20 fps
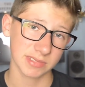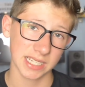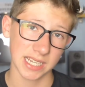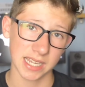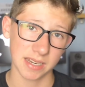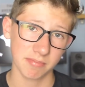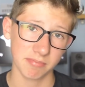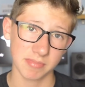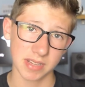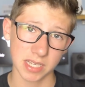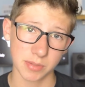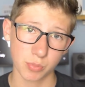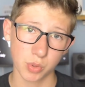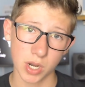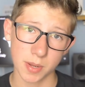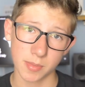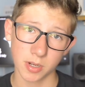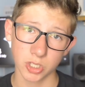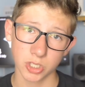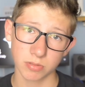And that's
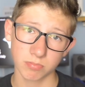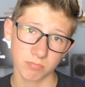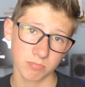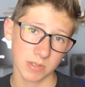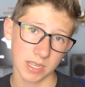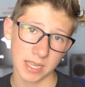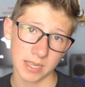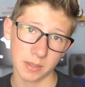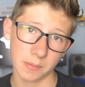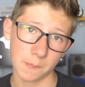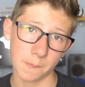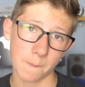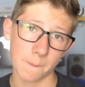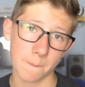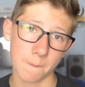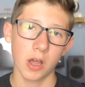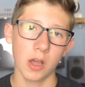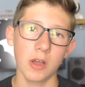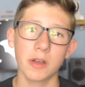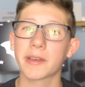pretty much
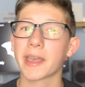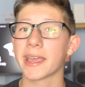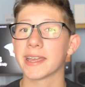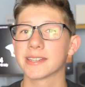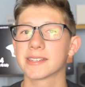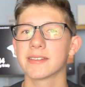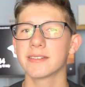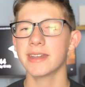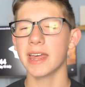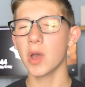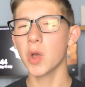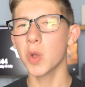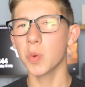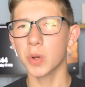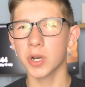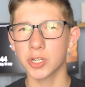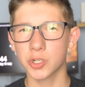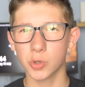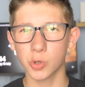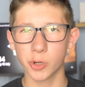it. Okay, so now I
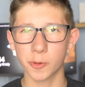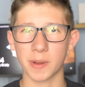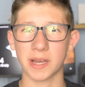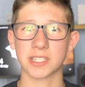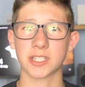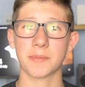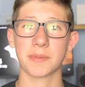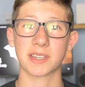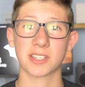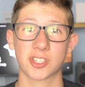want to talk about something.